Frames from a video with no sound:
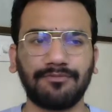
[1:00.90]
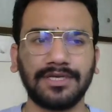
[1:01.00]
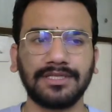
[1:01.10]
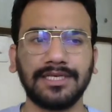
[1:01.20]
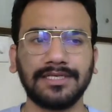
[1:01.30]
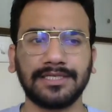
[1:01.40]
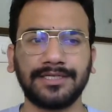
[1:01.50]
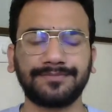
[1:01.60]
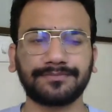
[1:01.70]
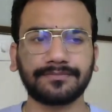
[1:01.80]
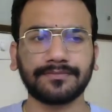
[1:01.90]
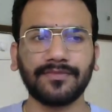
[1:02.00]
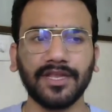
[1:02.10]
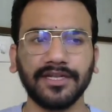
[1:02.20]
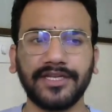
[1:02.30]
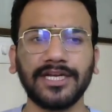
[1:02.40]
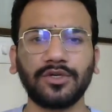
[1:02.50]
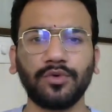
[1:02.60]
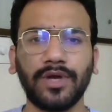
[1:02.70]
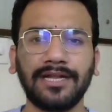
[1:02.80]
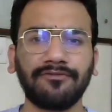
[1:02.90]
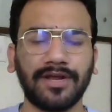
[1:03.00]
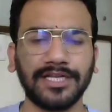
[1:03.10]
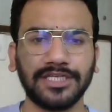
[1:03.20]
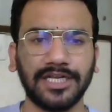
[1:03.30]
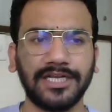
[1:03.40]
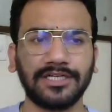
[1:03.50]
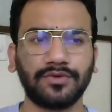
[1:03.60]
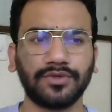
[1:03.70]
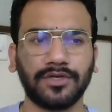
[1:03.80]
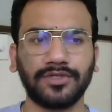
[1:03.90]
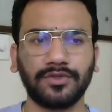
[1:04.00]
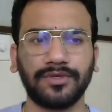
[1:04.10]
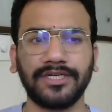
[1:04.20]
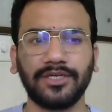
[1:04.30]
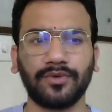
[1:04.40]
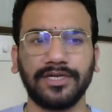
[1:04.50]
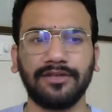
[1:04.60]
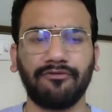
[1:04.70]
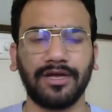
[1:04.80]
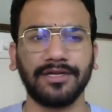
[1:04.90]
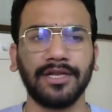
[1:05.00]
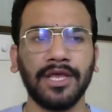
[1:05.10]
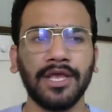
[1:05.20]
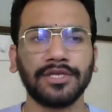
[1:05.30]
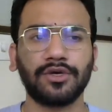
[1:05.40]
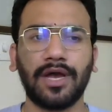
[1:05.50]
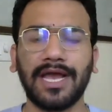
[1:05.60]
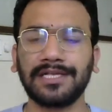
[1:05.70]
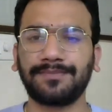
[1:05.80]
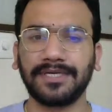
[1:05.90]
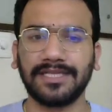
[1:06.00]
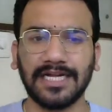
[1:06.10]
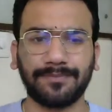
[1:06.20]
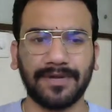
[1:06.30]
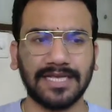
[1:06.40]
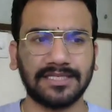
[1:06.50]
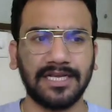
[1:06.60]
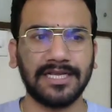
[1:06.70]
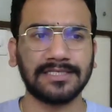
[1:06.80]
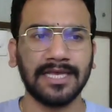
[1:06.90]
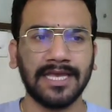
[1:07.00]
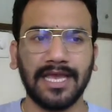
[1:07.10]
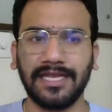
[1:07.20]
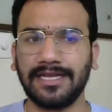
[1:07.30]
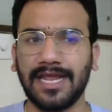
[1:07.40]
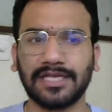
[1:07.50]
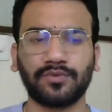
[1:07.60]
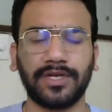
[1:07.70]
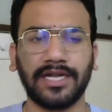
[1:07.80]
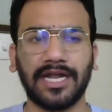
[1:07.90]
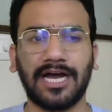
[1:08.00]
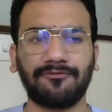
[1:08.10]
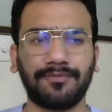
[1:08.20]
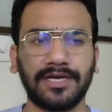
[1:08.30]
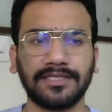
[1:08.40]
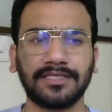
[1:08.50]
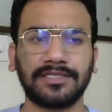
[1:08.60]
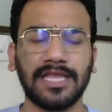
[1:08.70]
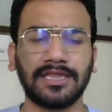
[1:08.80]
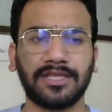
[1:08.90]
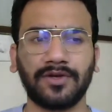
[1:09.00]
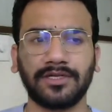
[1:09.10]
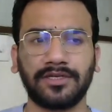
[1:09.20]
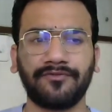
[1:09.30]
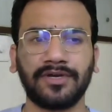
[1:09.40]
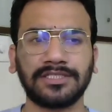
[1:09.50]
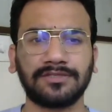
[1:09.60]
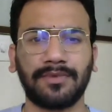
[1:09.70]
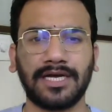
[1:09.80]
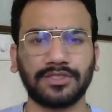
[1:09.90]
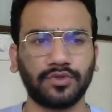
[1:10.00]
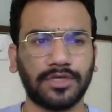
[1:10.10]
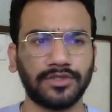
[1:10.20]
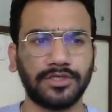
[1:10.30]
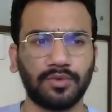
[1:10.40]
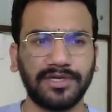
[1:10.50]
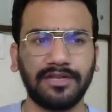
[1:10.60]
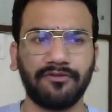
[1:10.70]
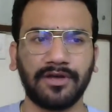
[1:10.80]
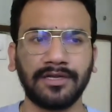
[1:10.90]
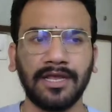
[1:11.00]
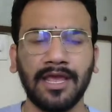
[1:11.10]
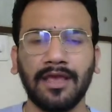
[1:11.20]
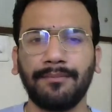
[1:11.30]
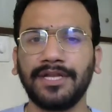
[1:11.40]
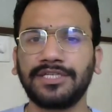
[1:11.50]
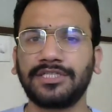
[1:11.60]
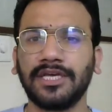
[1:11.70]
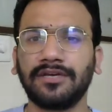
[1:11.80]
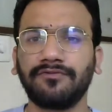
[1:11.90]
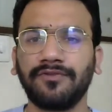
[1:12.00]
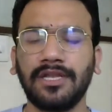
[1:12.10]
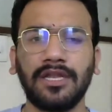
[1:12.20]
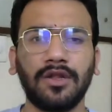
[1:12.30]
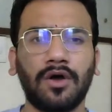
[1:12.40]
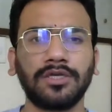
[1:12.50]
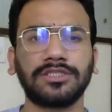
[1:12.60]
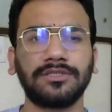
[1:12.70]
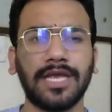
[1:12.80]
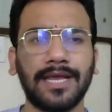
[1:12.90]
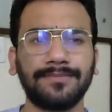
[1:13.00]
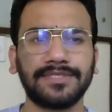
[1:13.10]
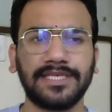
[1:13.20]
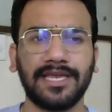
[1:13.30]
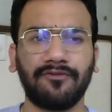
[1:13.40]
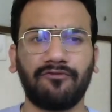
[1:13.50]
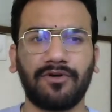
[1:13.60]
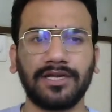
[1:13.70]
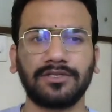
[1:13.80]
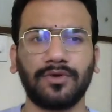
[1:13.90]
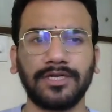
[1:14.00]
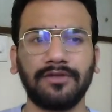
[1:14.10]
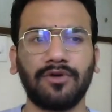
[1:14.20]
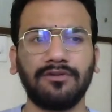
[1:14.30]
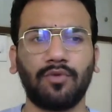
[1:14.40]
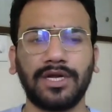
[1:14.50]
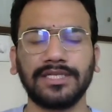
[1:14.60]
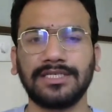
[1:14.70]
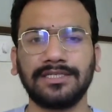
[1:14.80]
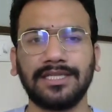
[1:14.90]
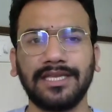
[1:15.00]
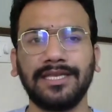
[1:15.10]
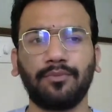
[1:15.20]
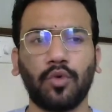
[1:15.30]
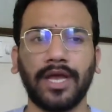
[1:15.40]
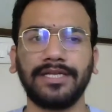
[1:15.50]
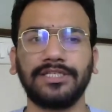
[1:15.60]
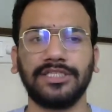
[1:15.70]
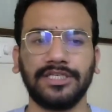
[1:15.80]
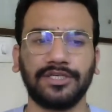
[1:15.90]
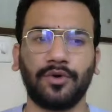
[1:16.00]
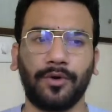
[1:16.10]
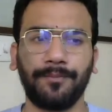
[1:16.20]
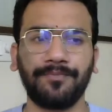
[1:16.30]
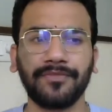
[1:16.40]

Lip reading: months is there to end financial year 2020-21. So as per that press release, in next 1.5 months till 31st March 2021, Ministry will launch MCA 21 version 3.0.